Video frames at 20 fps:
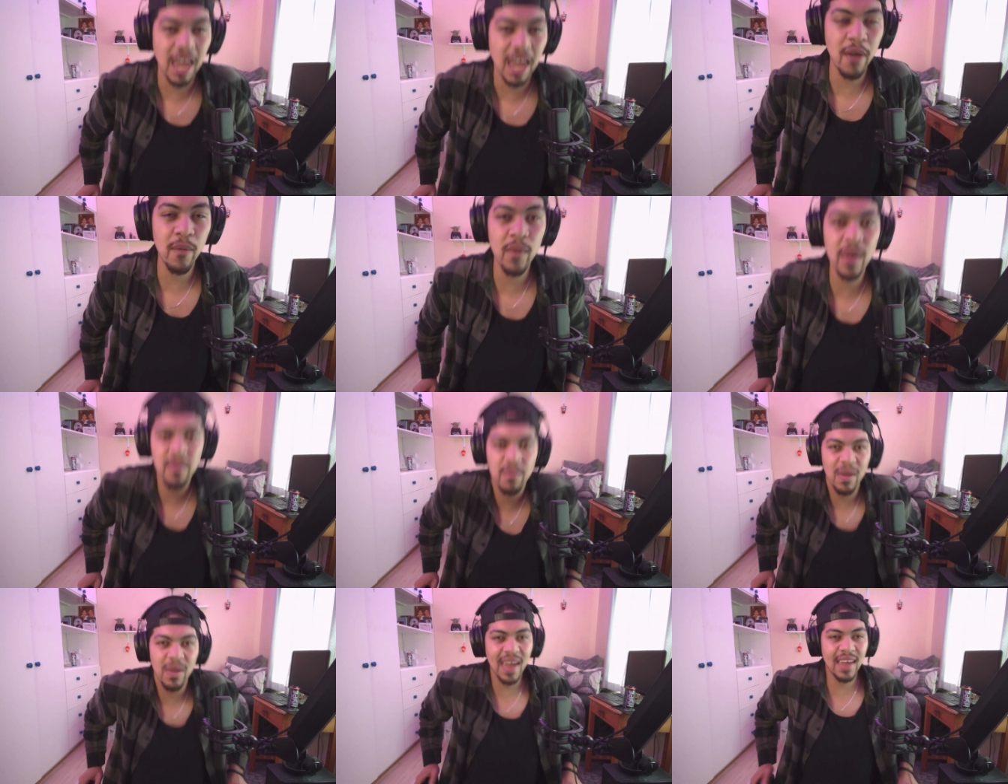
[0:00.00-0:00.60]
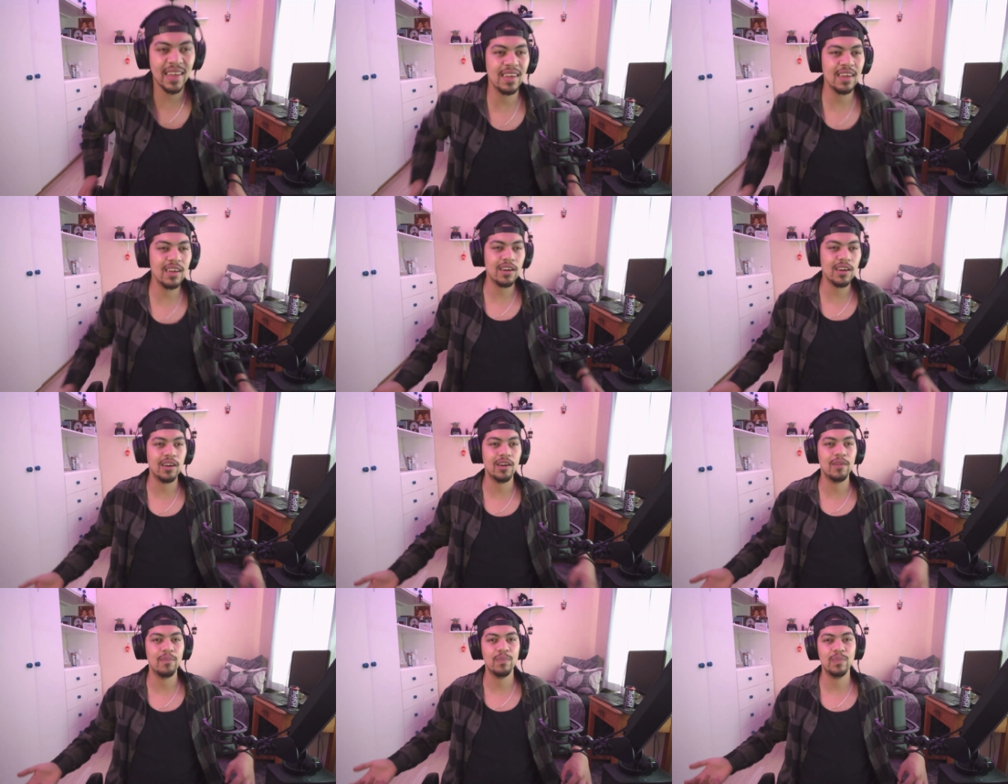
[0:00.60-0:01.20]
we're back here
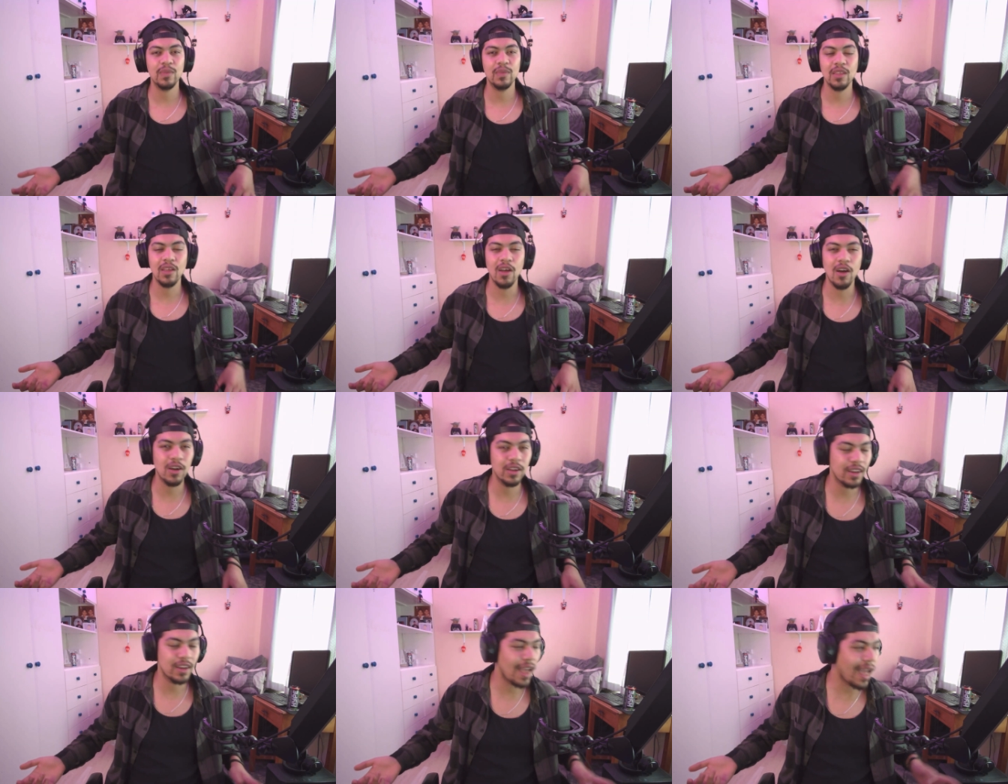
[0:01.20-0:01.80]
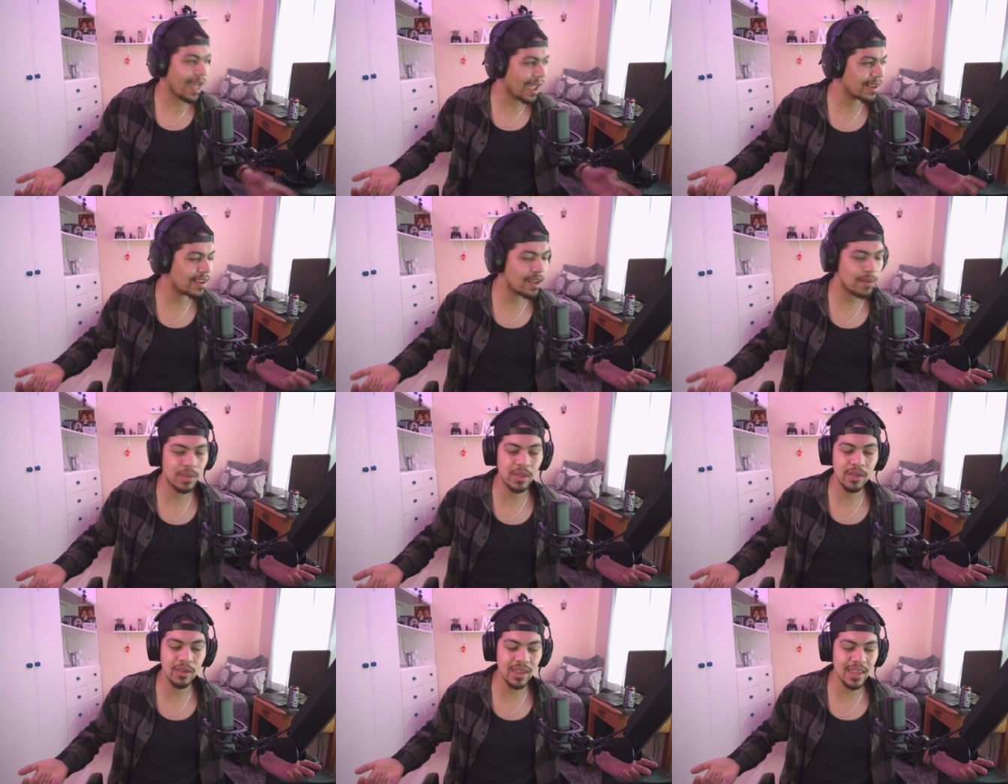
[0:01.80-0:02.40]
on
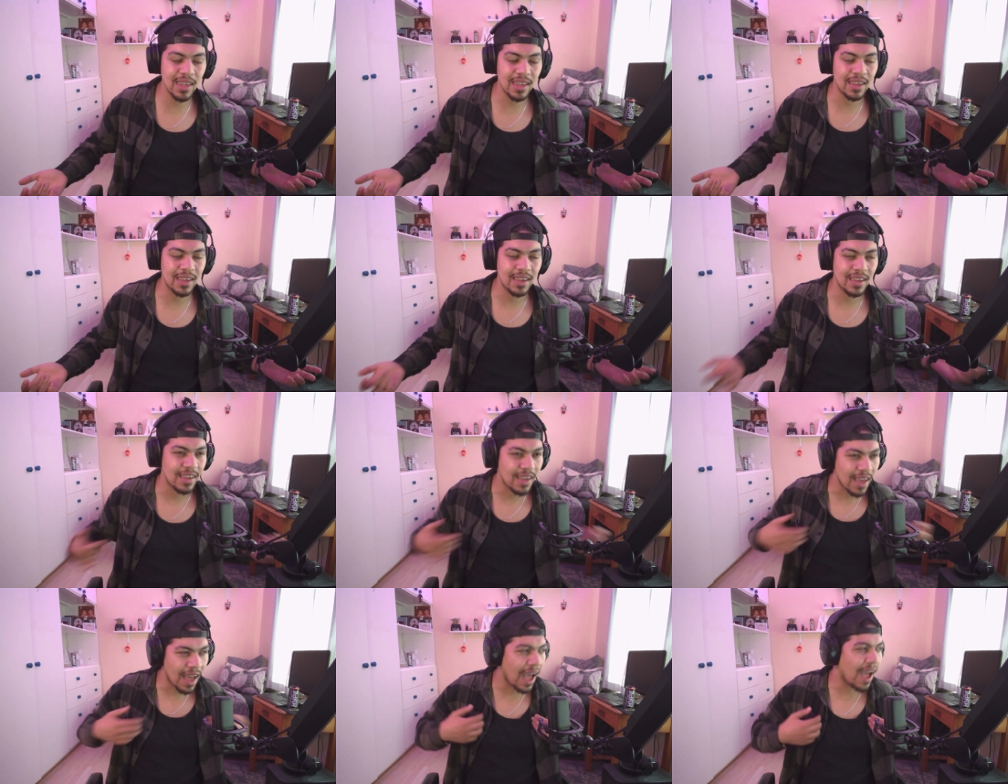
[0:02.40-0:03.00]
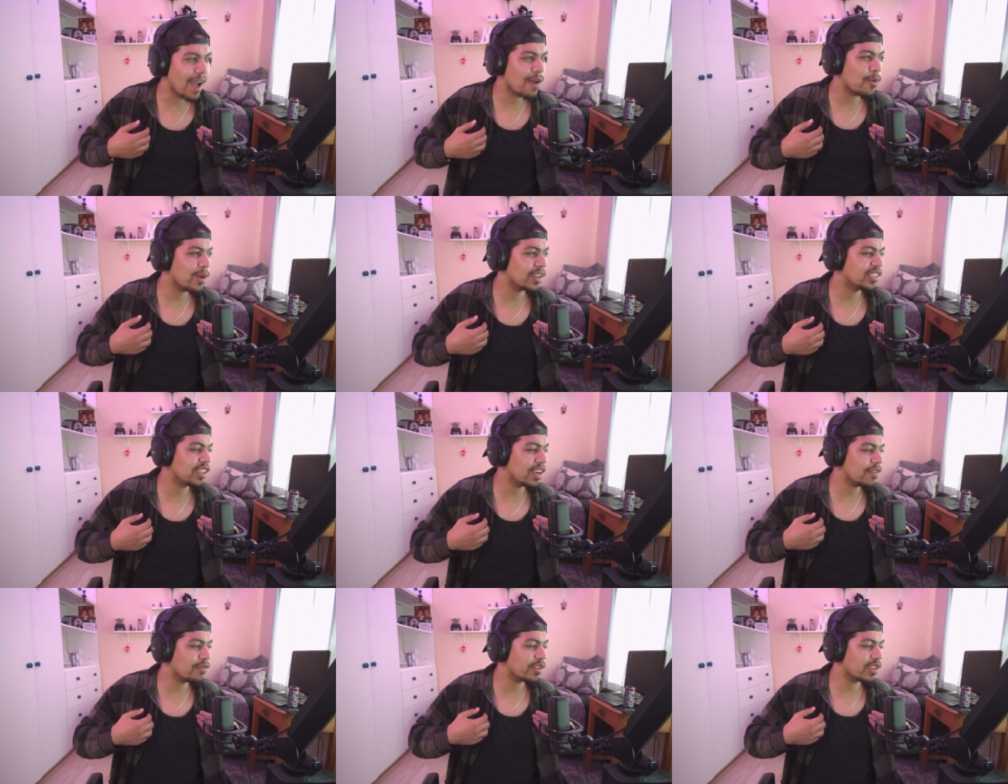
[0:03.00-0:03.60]
IWE. I watch
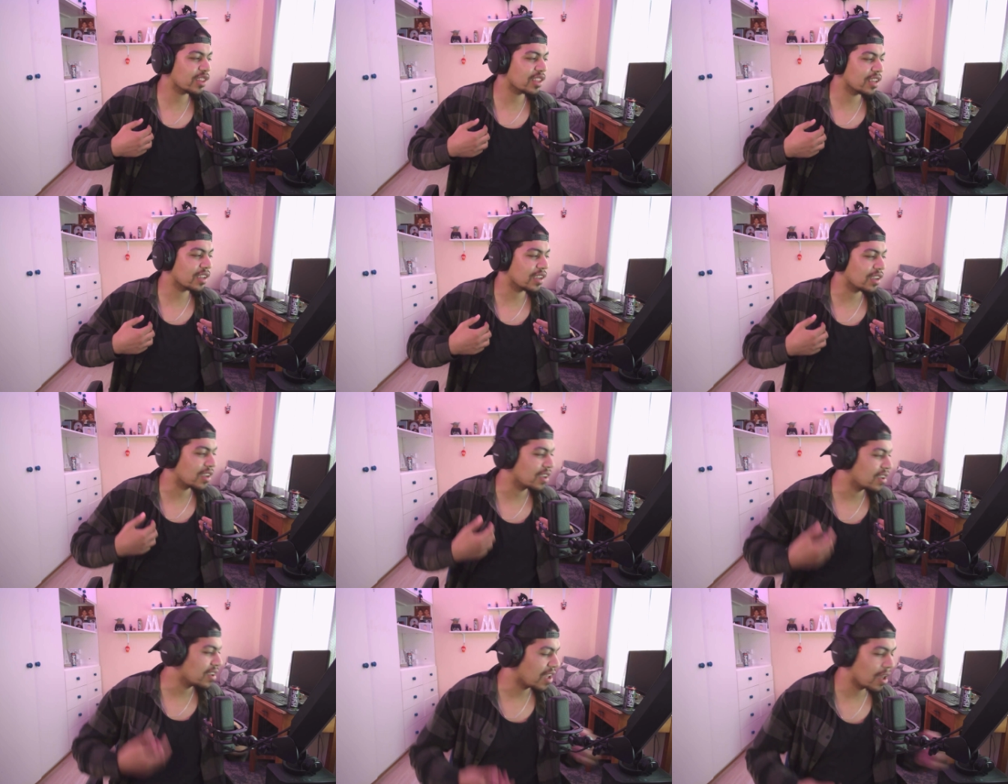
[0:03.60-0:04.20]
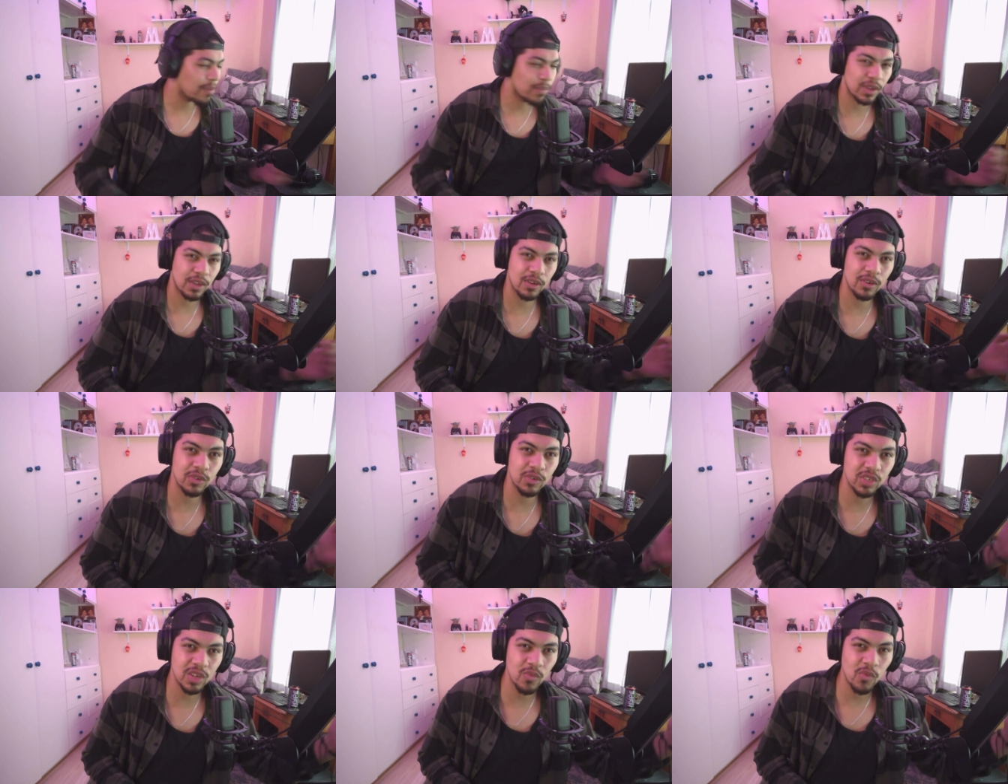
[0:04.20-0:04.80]
everything, and
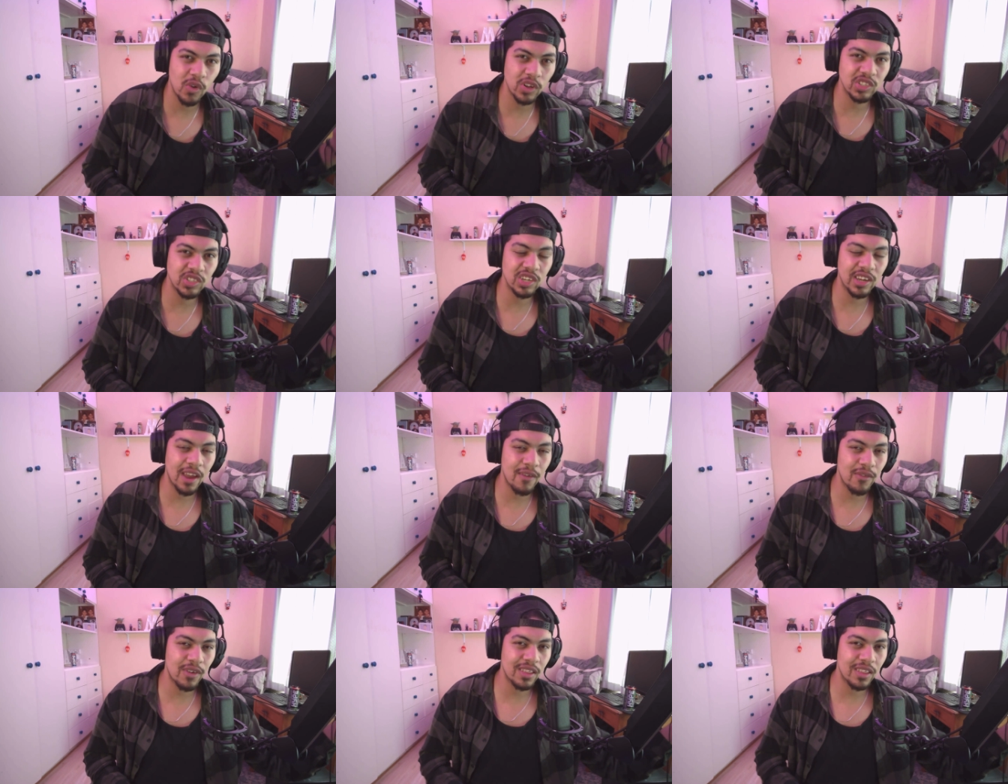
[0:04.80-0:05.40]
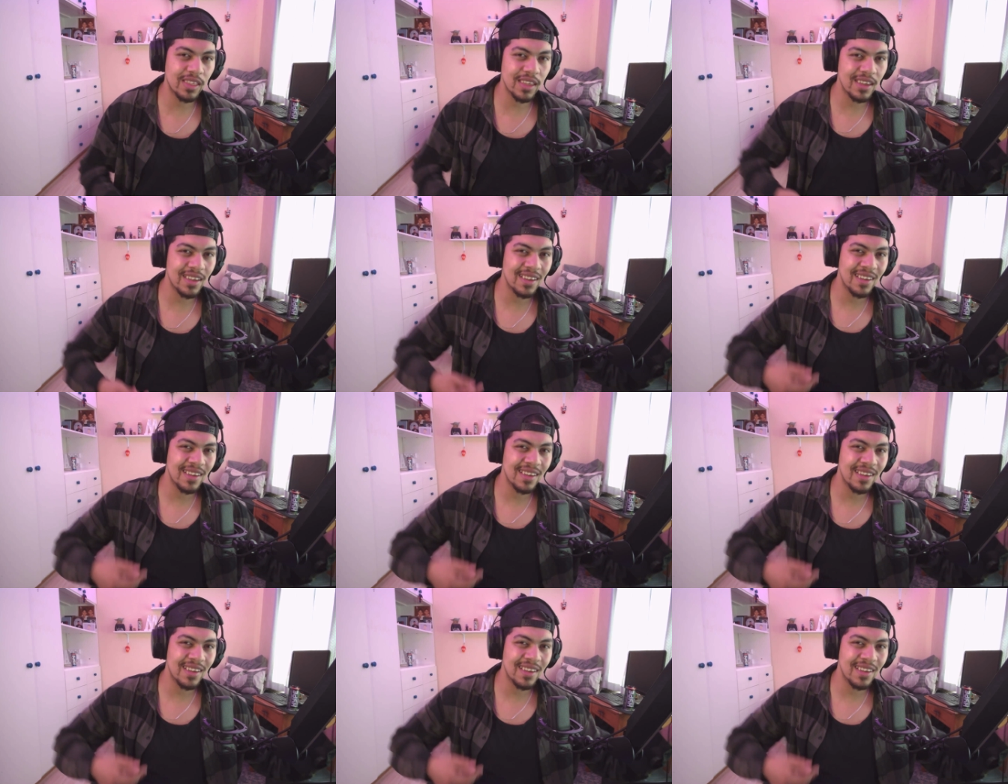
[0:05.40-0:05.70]
because I'm watching everything,